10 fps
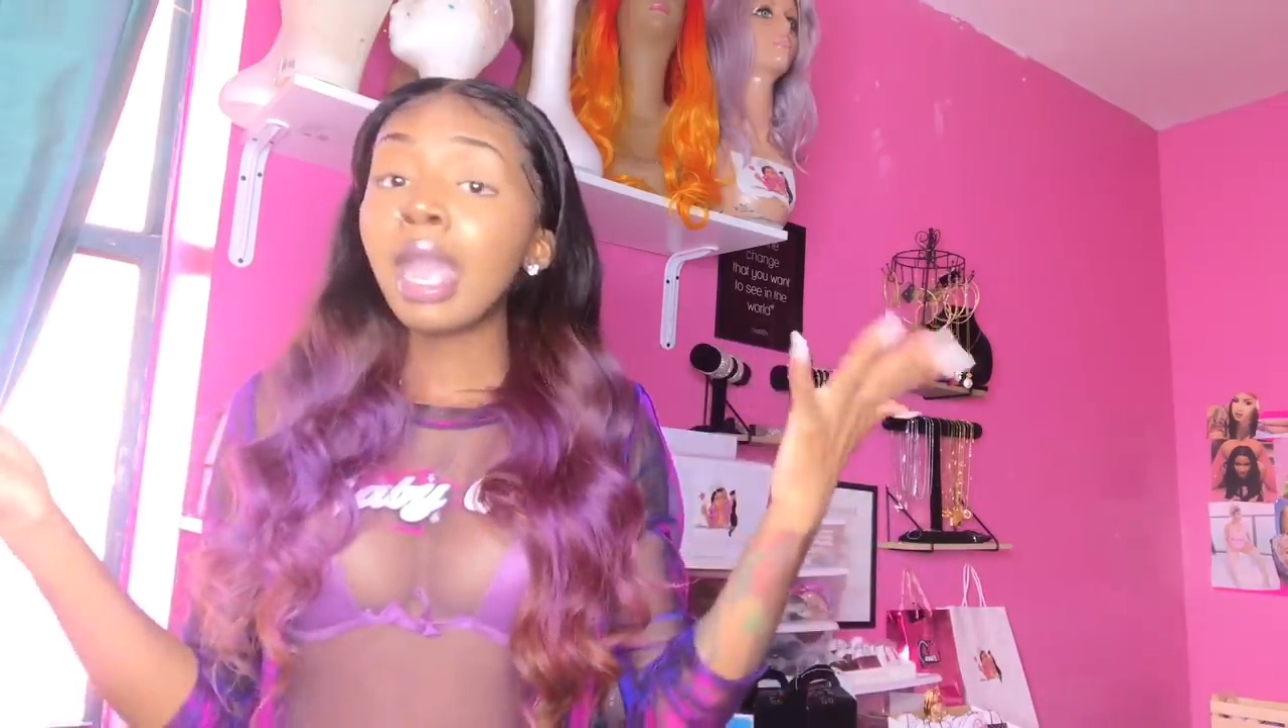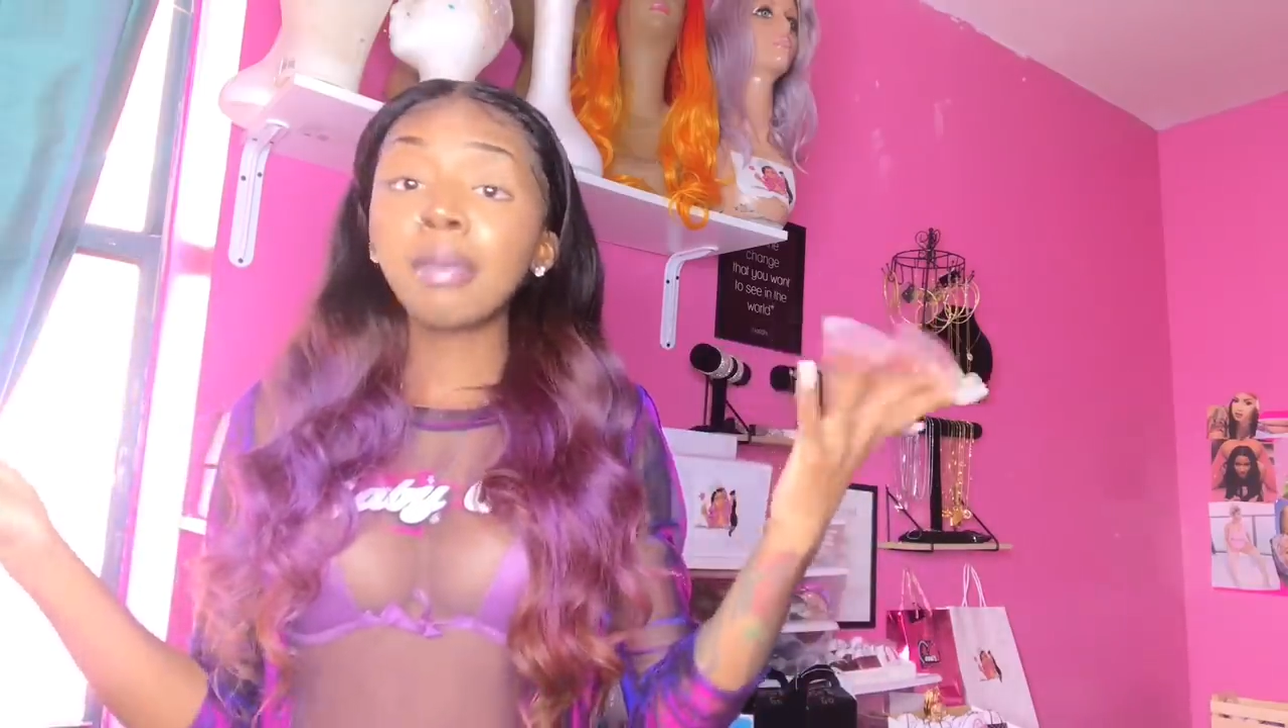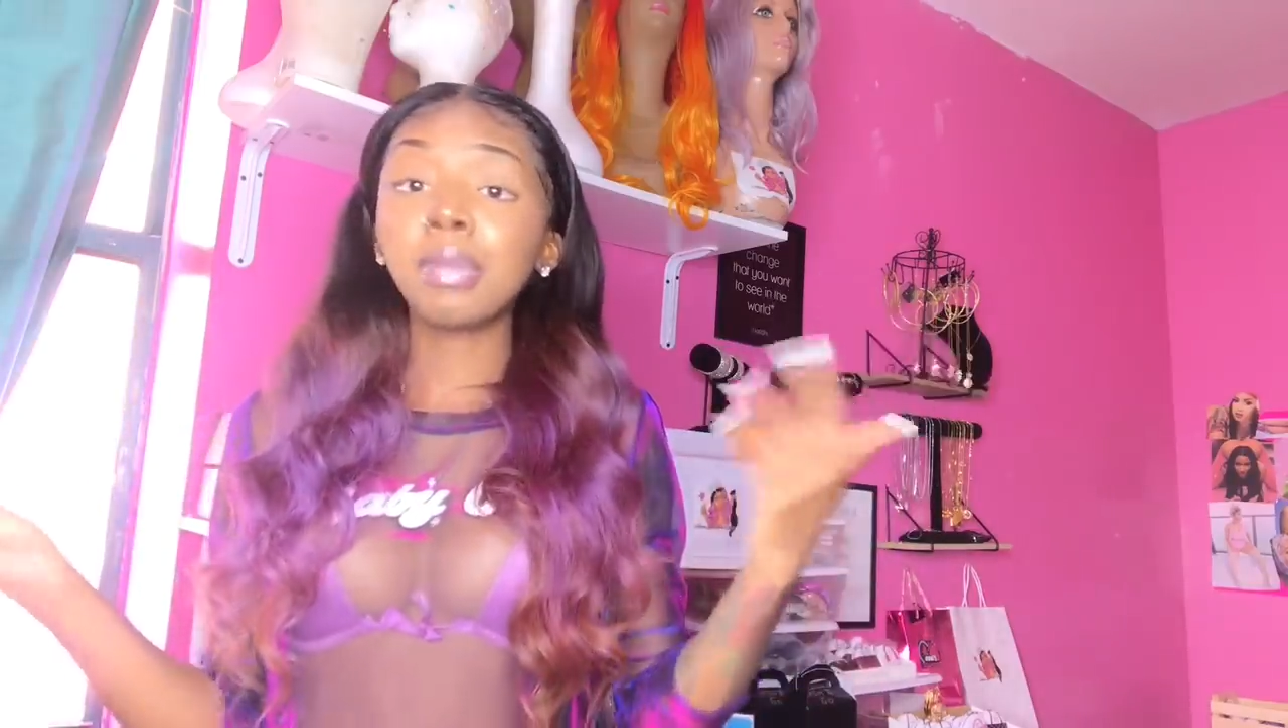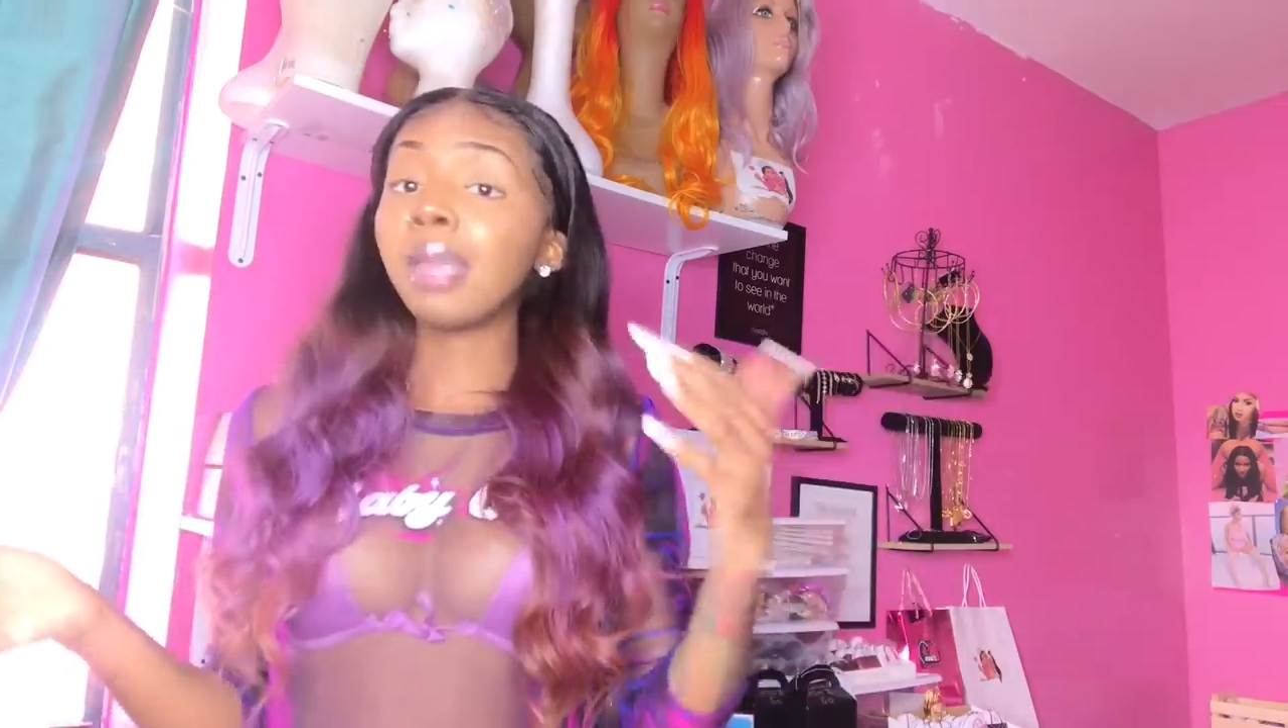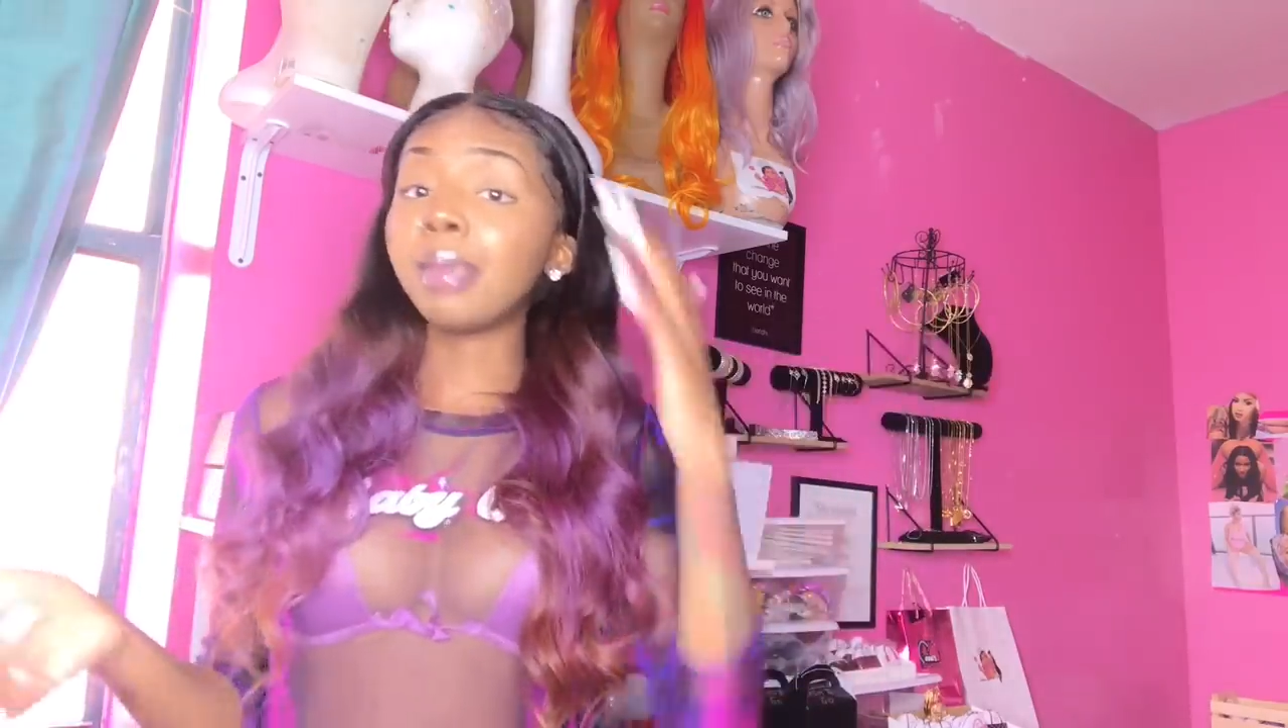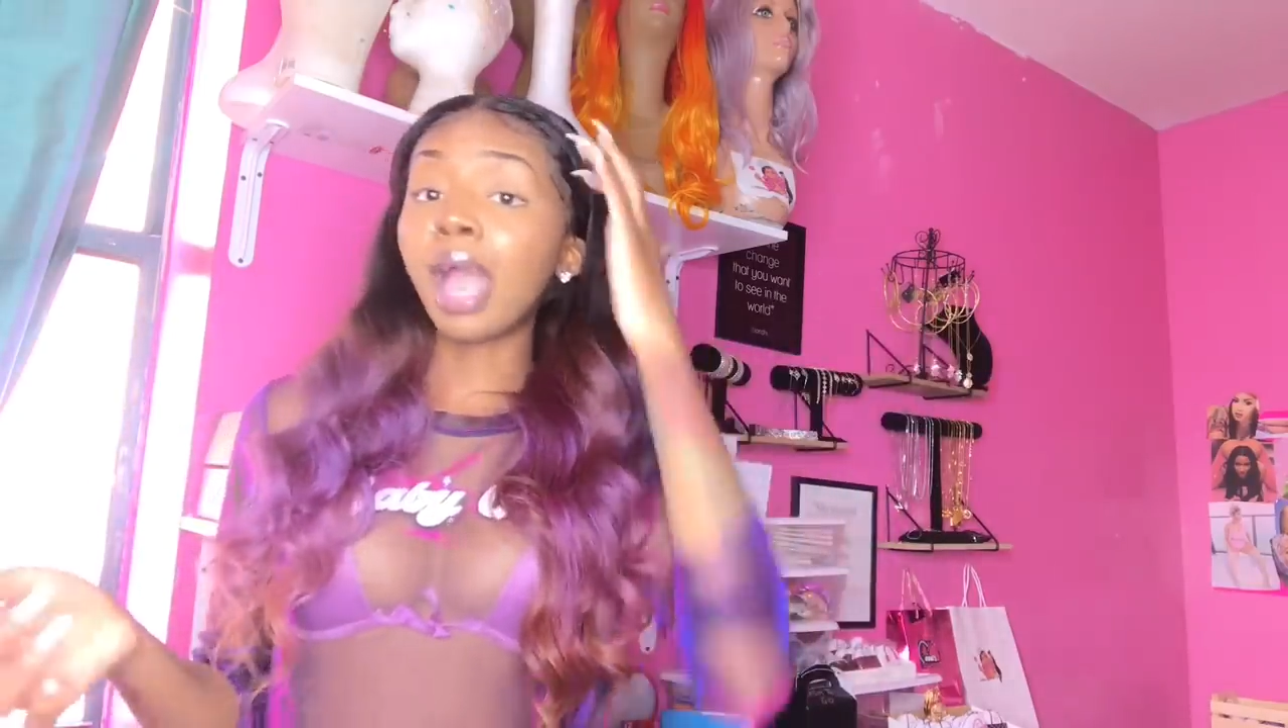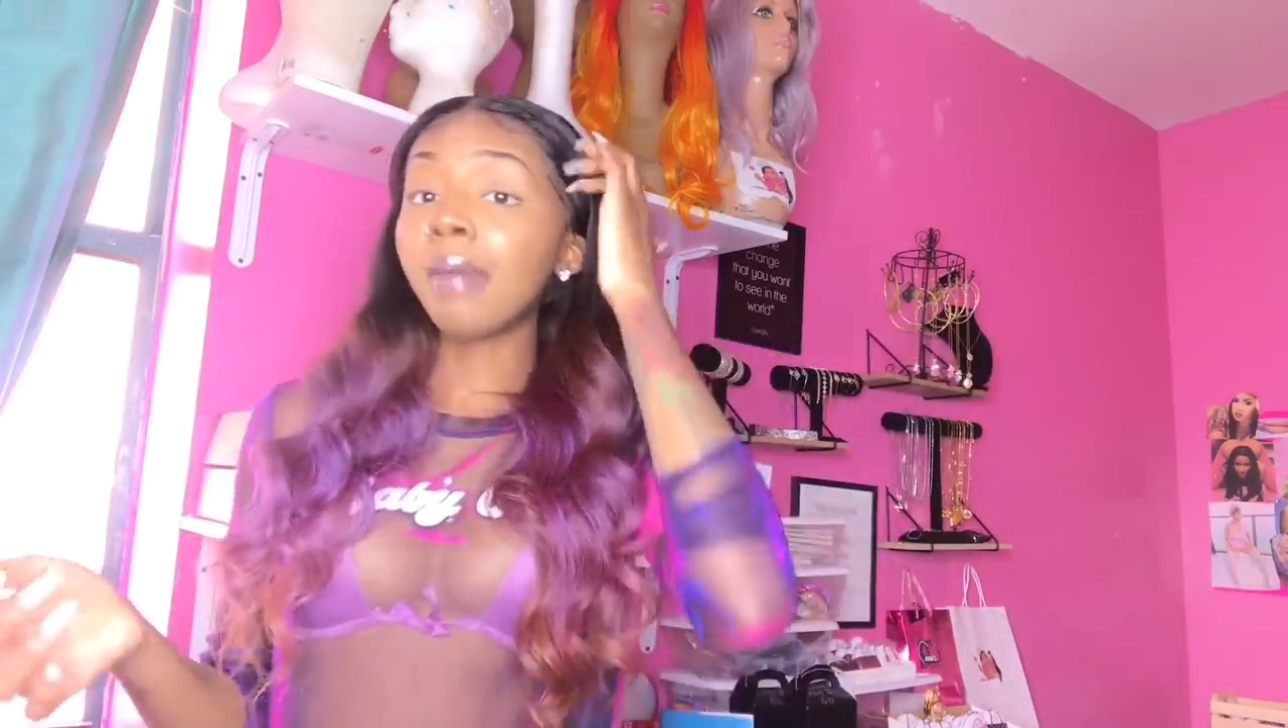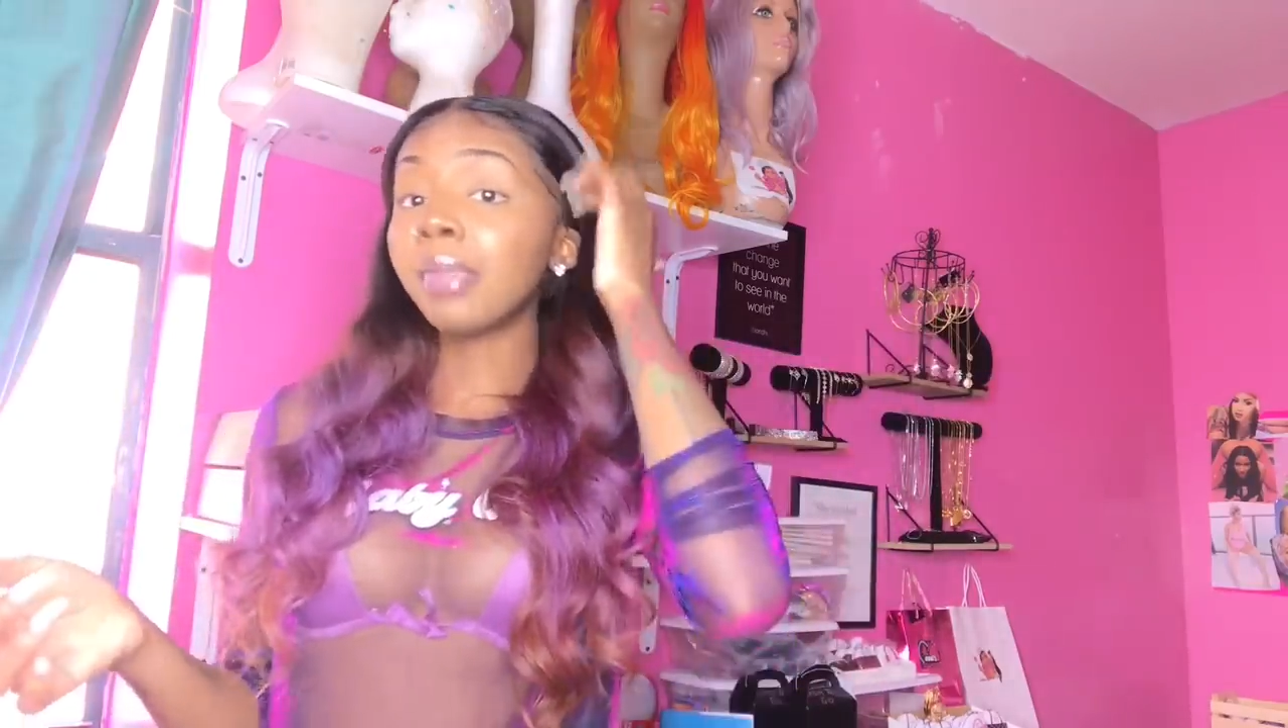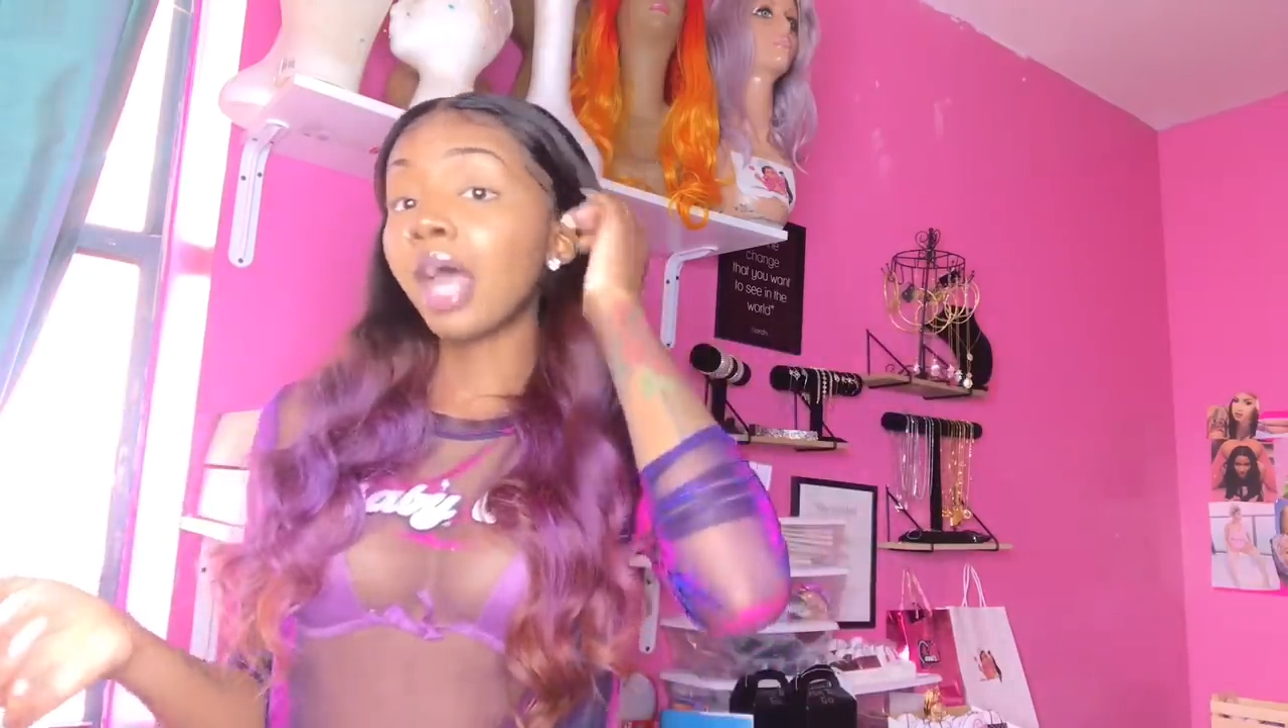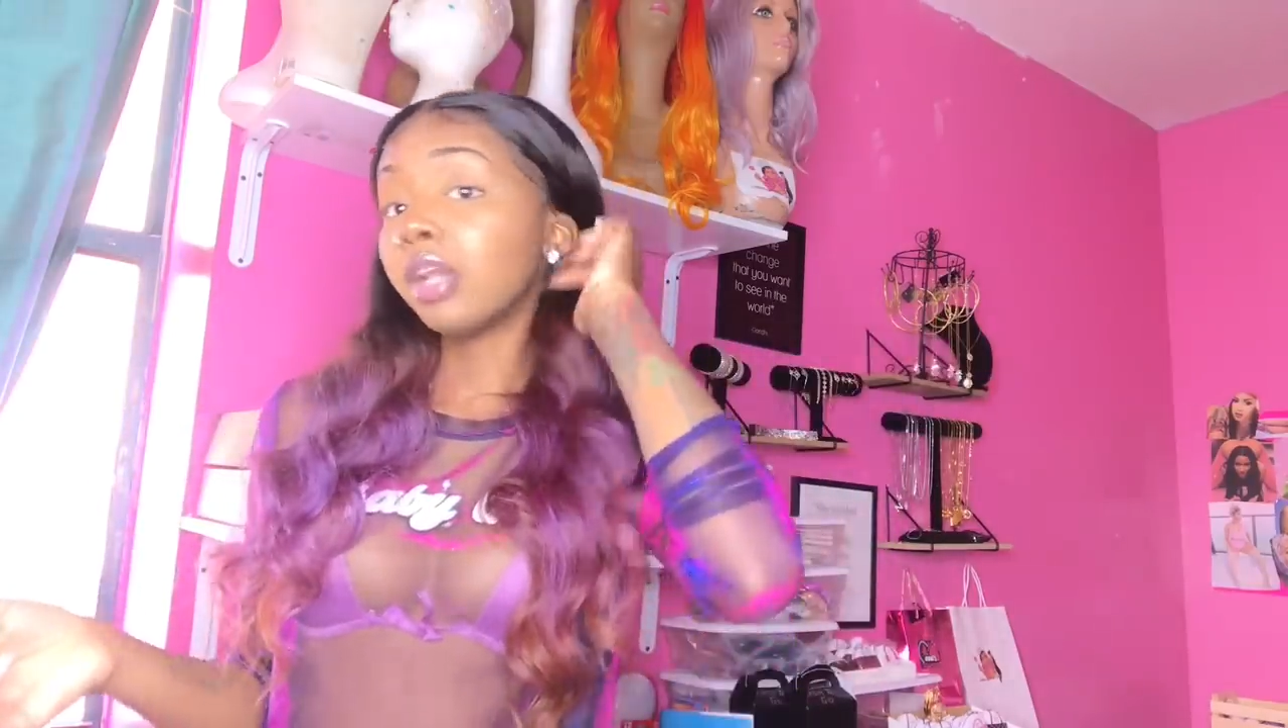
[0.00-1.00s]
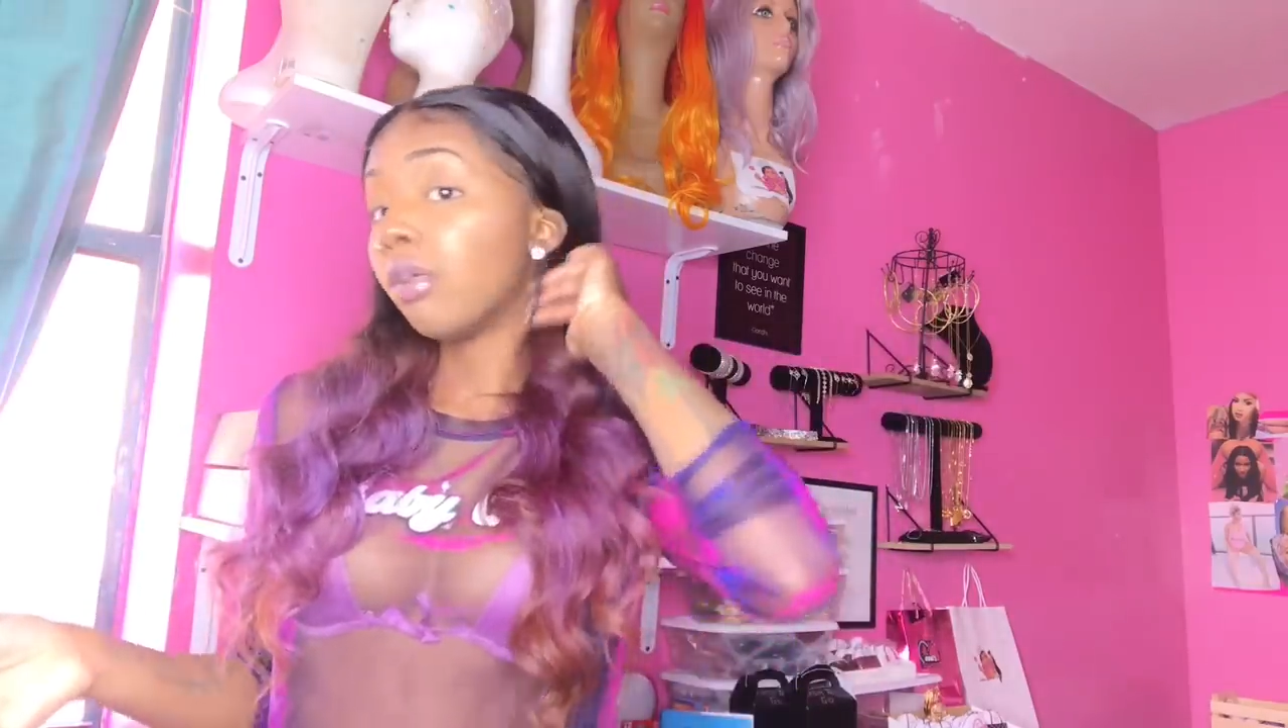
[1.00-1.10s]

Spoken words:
And baby, I'm not